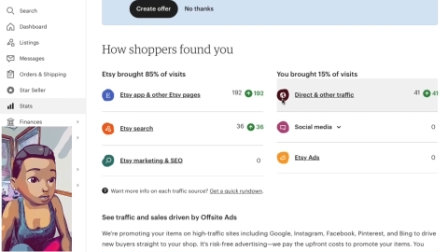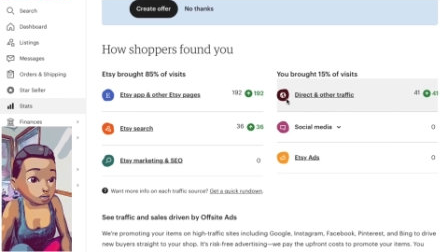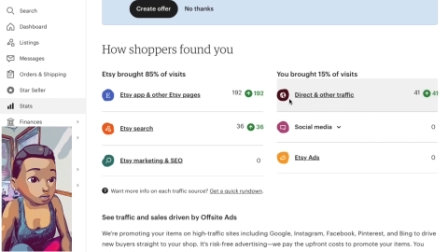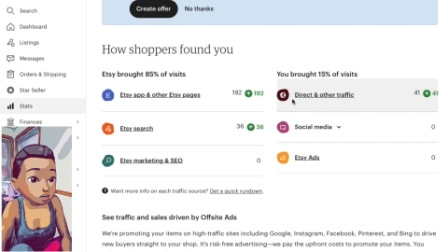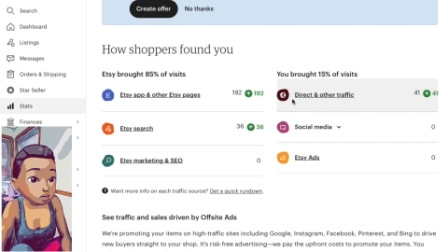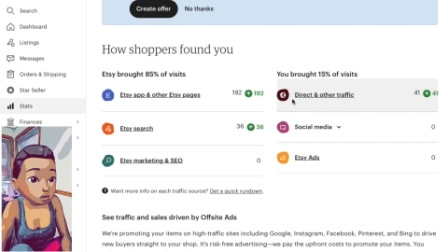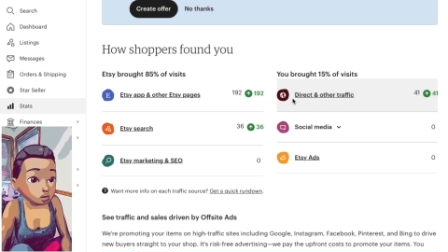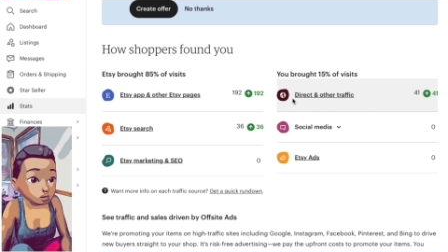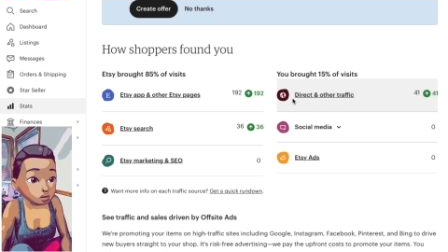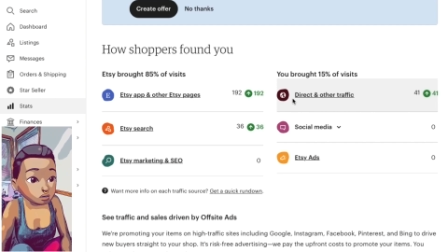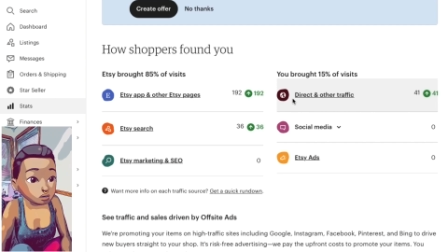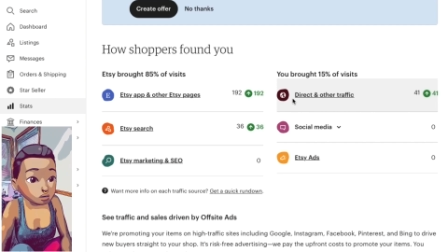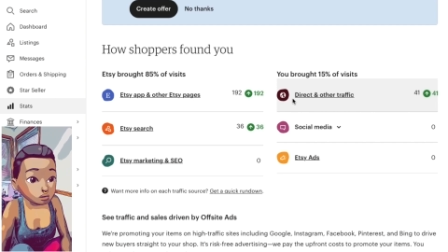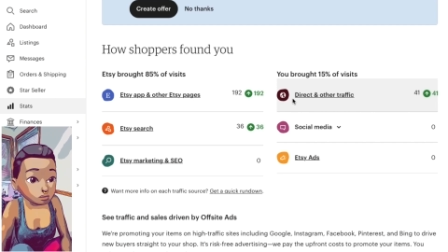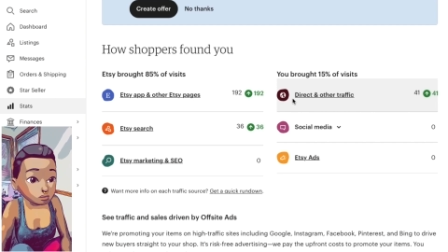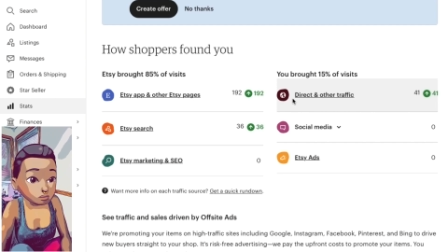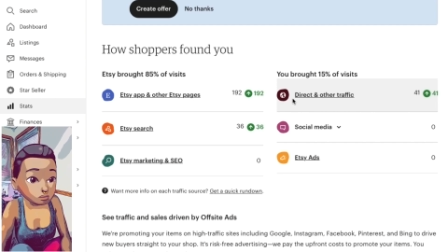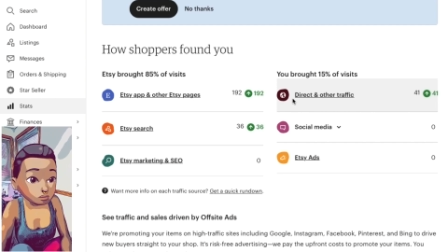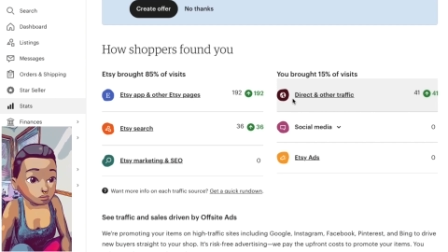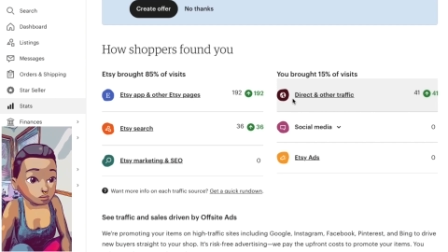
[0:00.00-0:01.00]

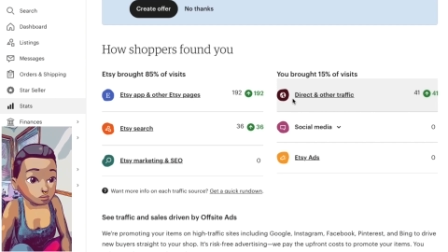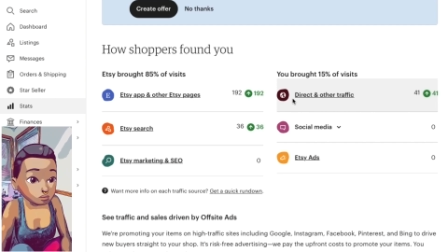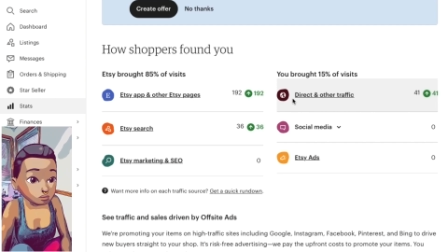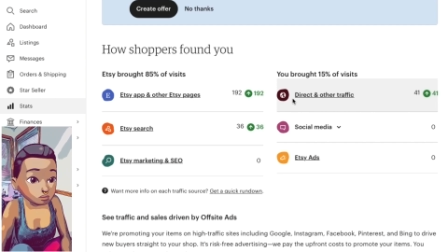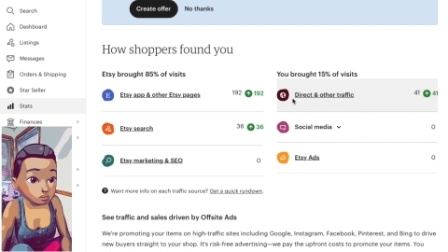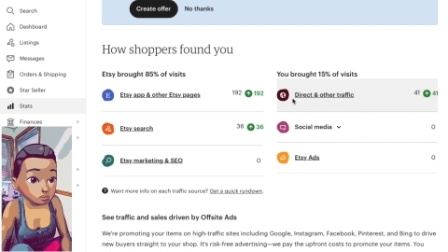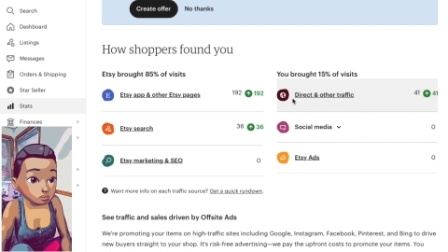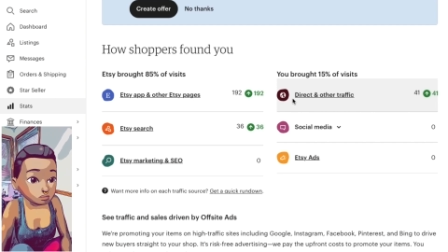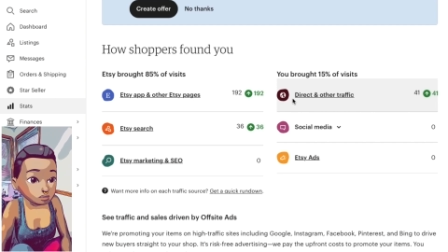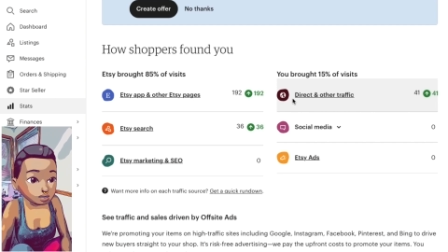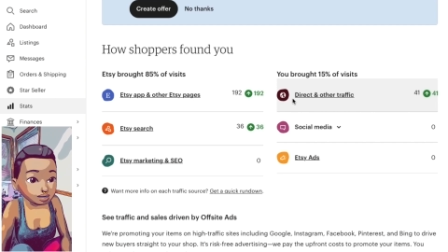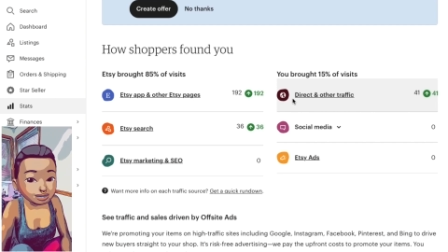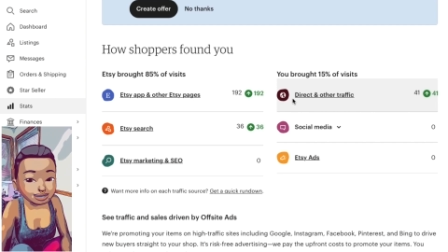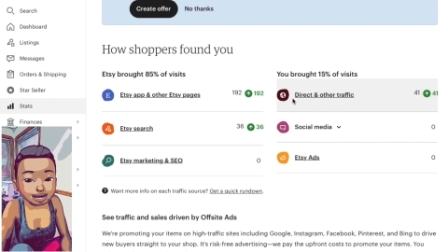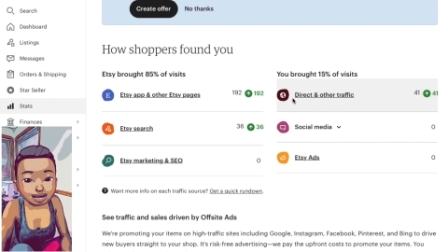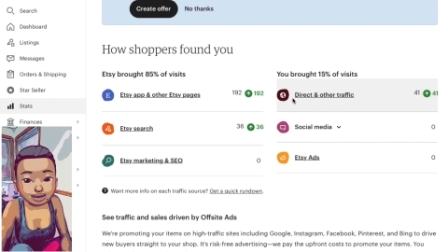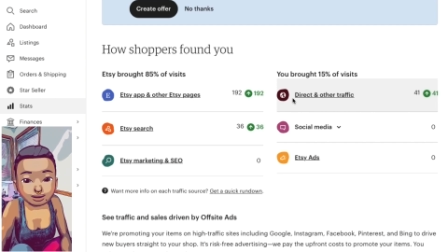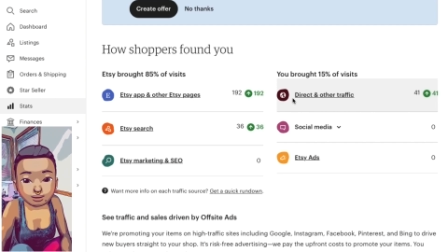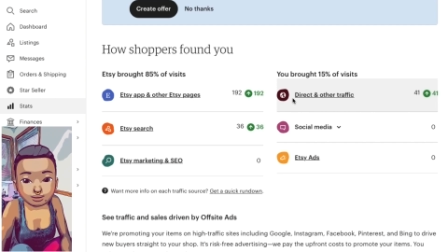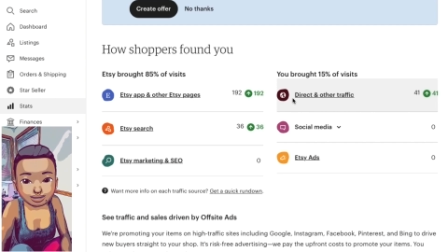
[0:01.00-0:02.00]
YouTube,
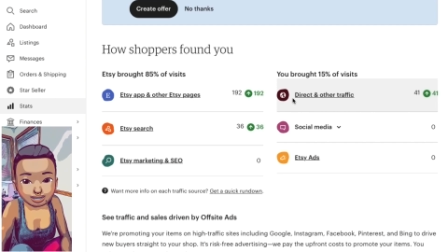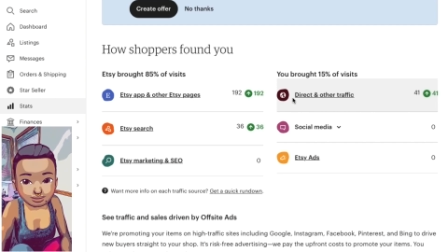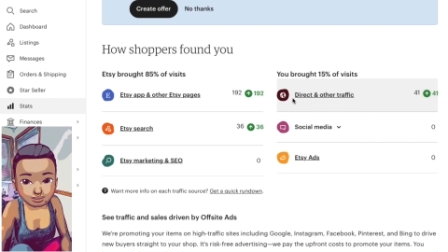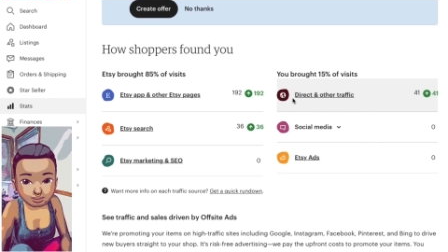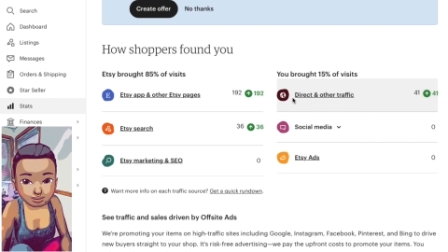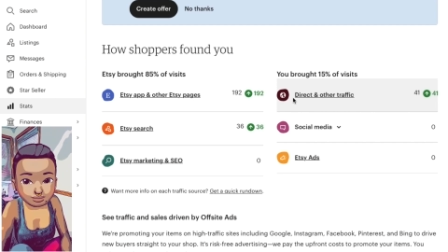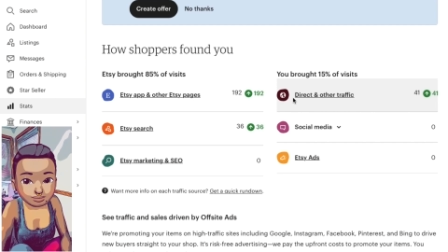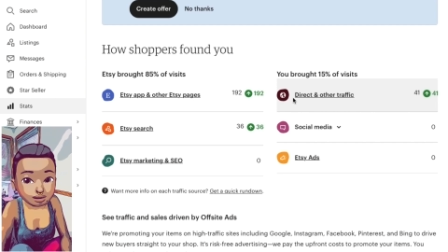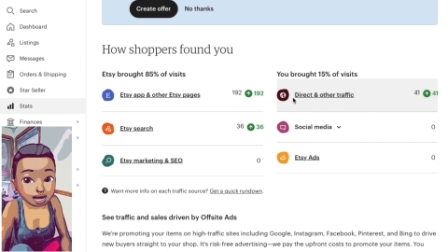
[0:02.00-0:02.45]
not YouTube,